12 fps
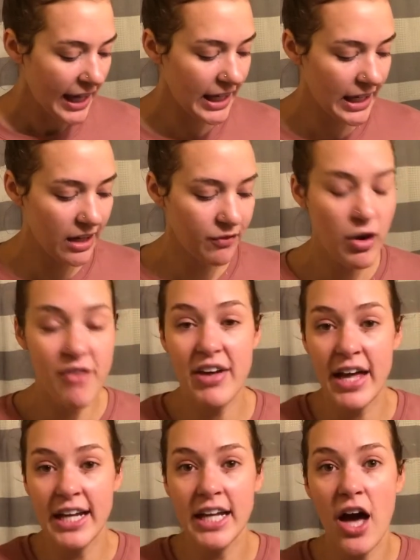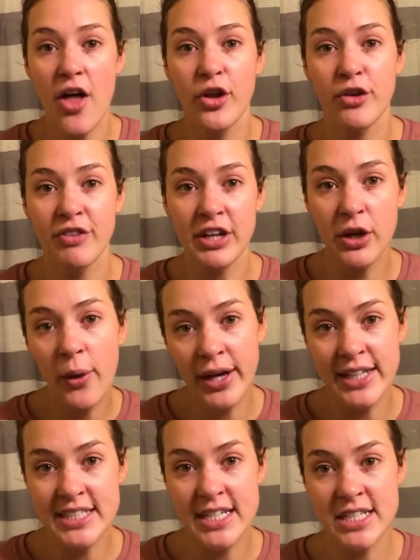And if you have any other video
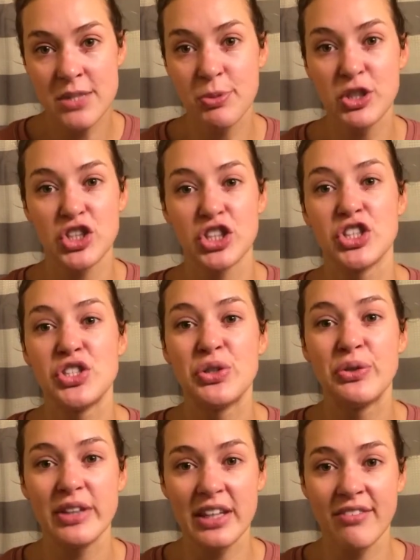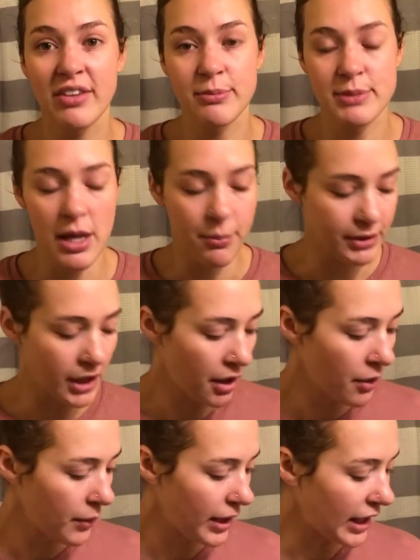ideas, be sure to leave them down
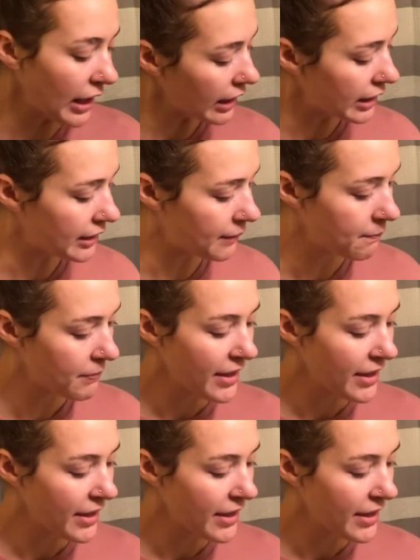below. And